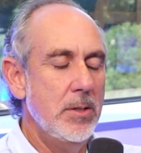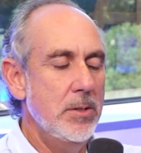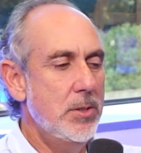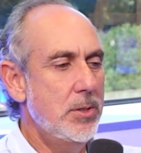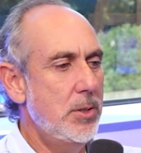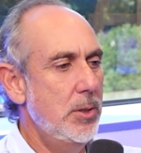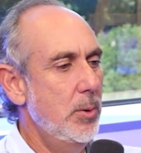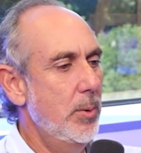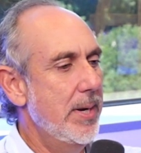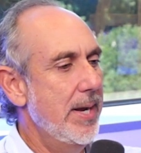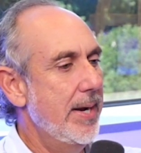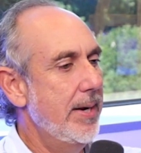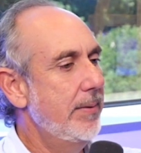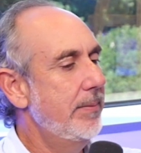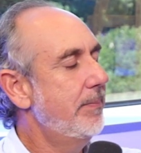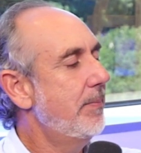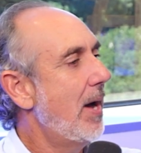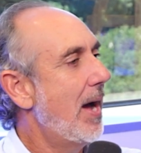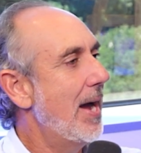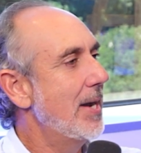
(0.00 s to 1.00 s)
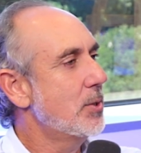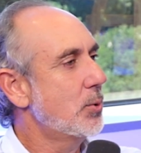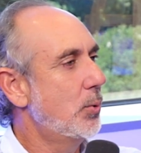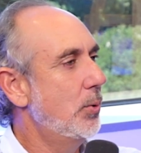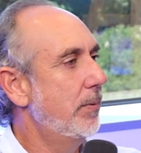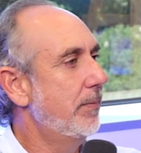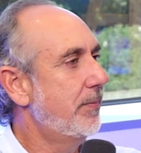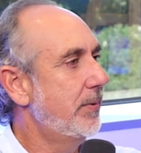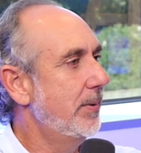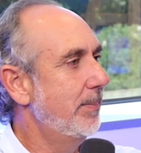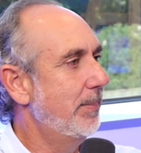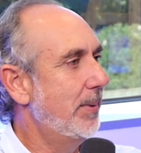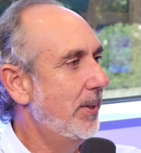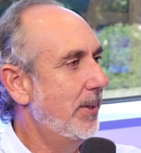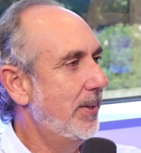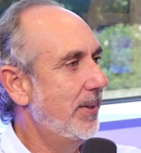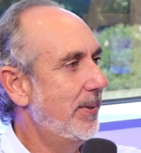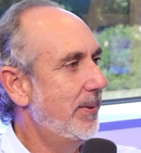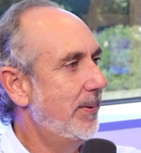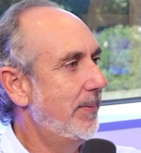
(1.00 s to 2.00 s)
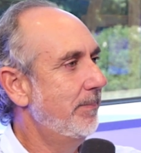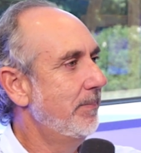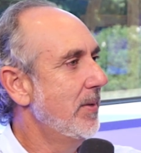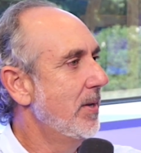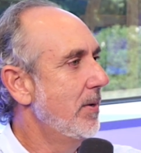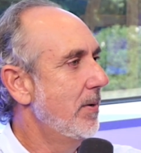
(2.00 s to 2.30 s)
to a high school football,